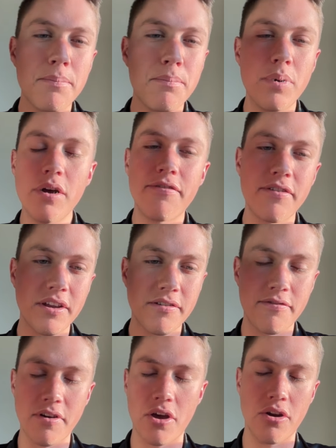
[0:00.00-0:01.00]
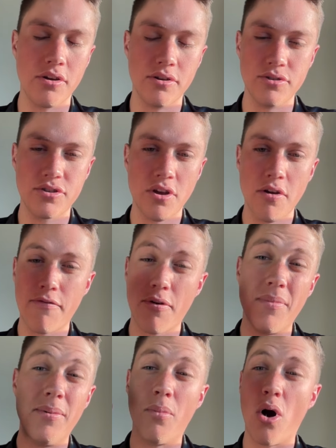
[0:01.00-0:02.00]
perfect photos
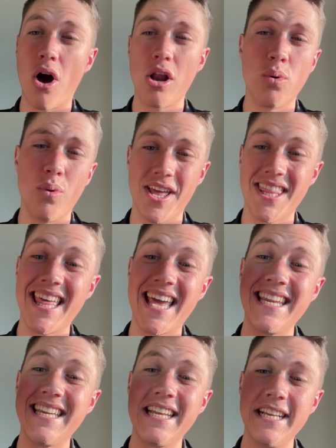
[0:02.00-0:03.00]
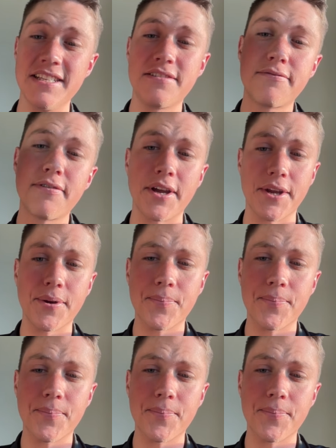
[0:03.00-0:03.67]
from a mile away that it is fake.